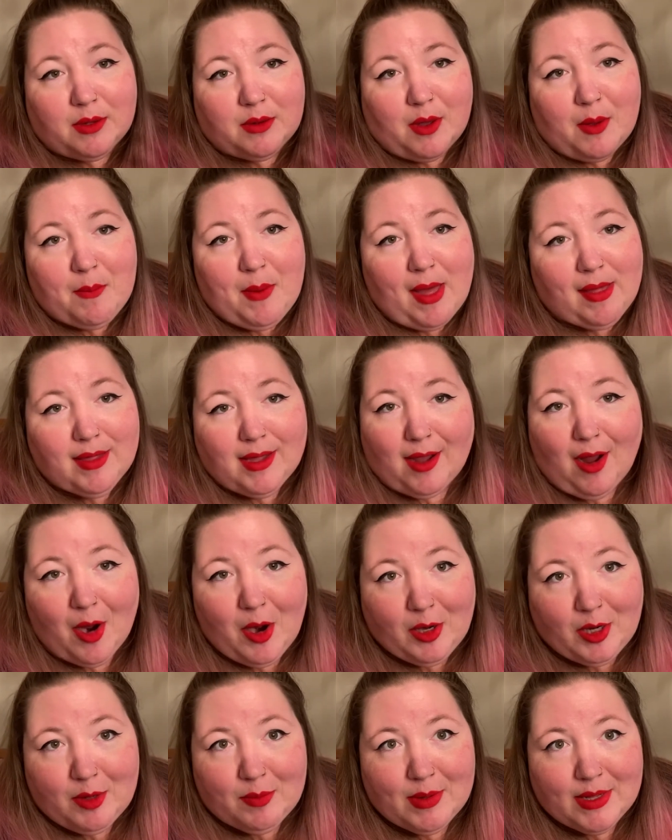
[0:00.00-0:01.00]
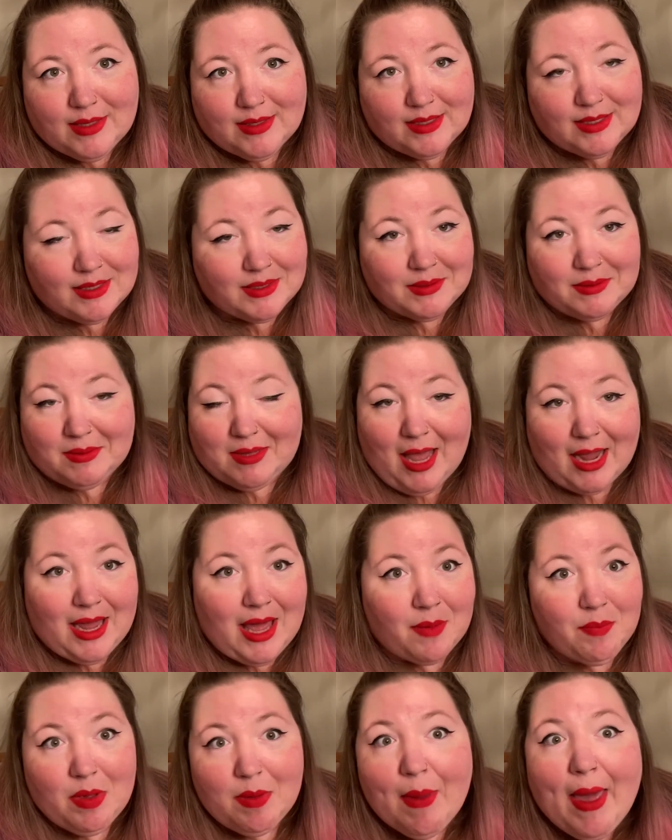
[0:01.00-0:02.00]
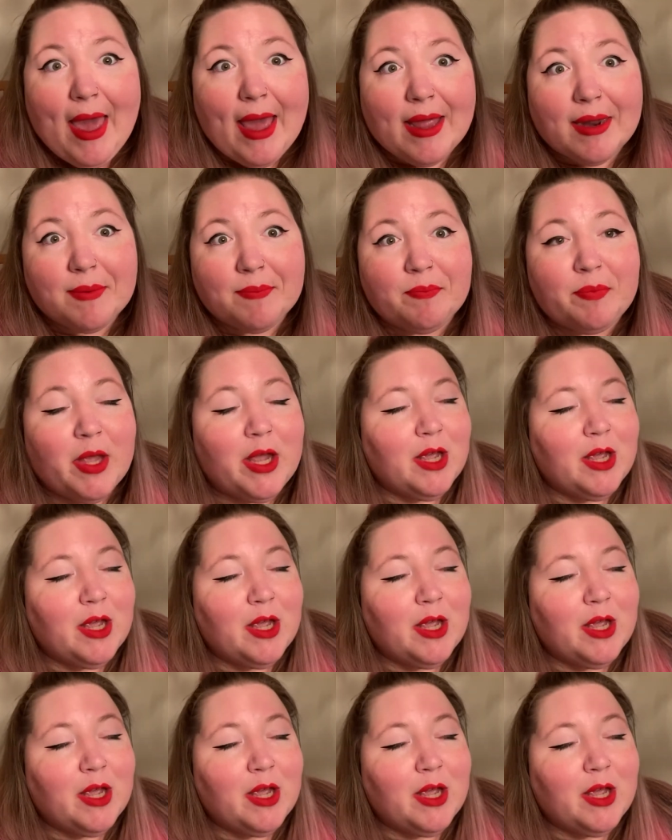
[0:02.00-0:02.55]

compelling arguments that can be made.